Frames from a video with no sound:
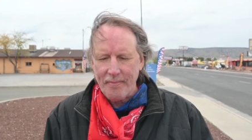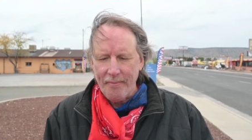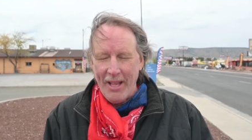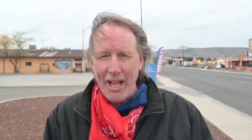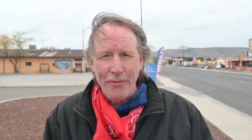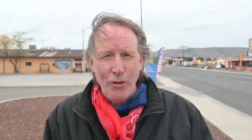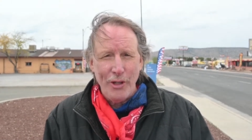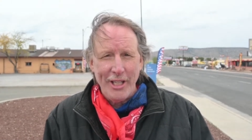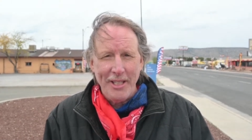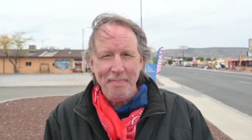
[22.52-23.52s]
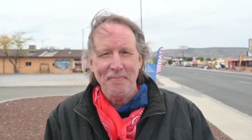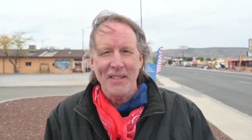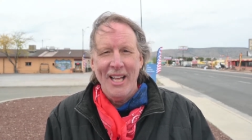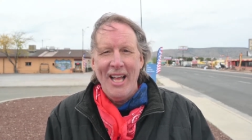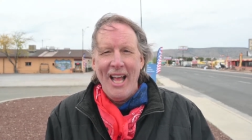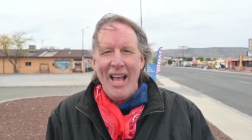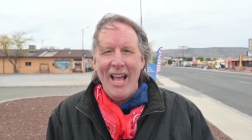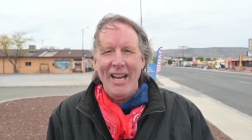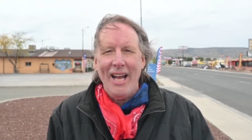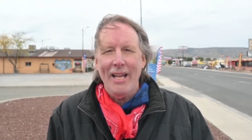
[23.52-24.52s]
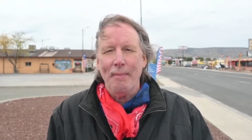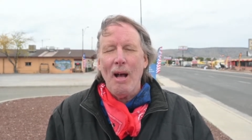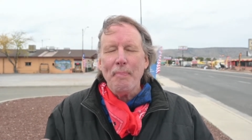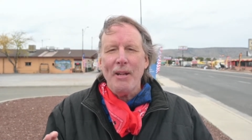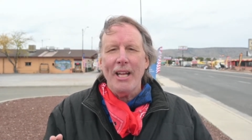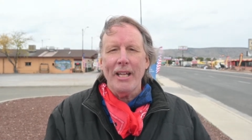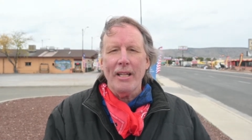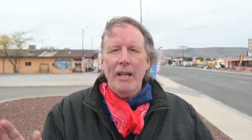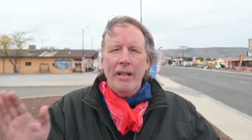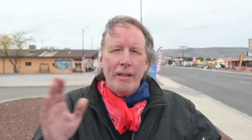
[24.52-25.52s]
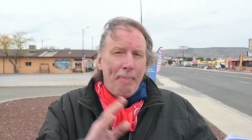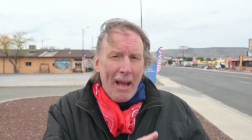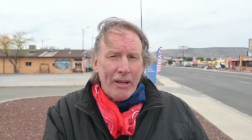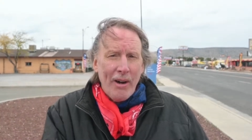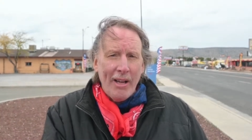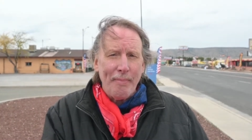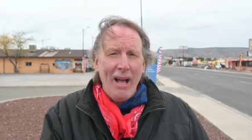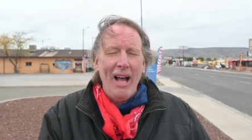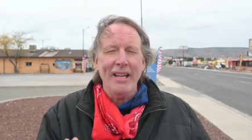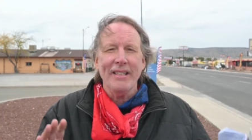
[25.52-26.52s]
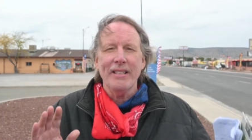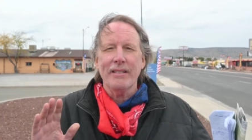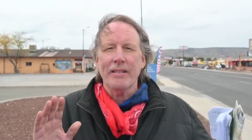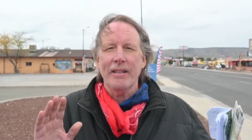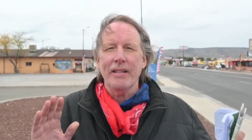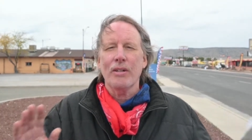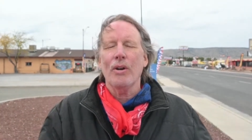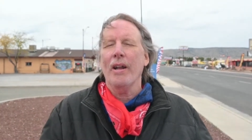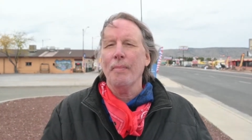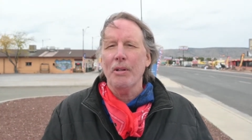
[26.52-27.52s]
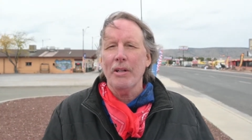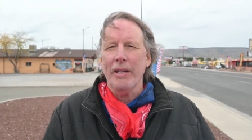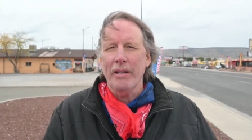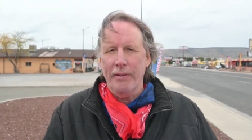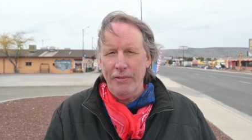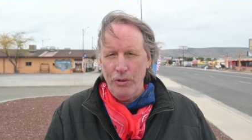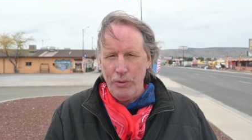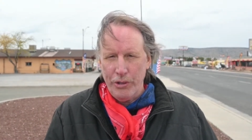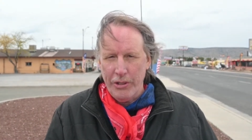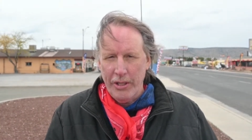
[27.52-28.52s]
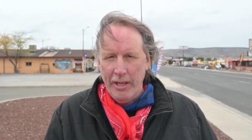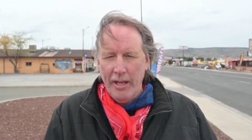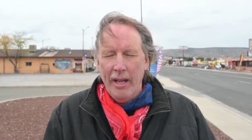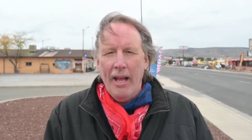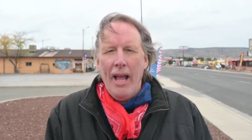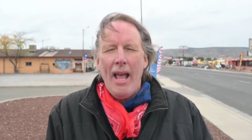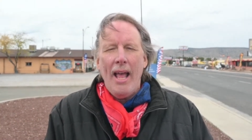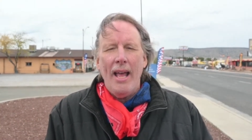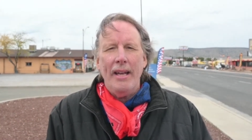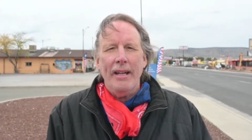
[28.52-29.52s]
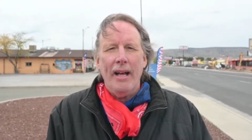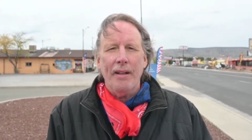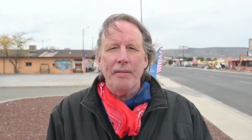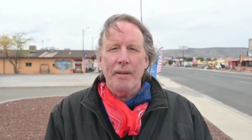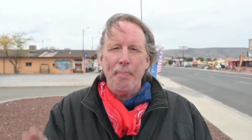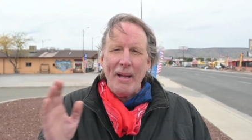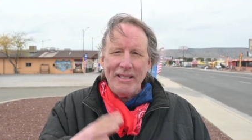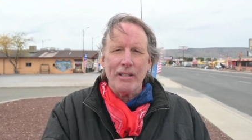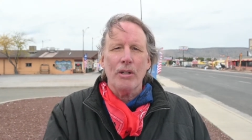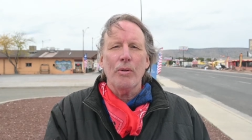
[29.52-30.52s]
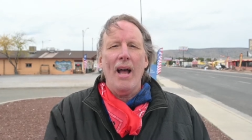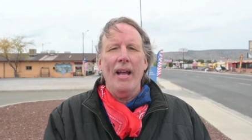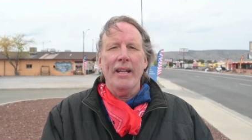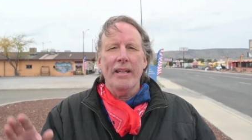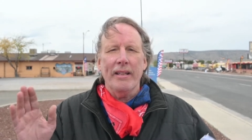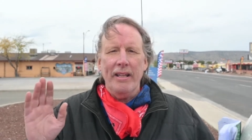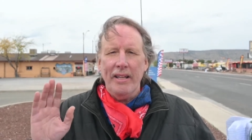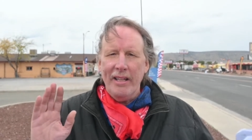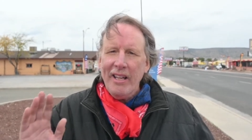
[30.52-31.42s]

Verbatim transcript: California, and I am updating the background behind these incredible interviews and uh, the bicycle riding, the,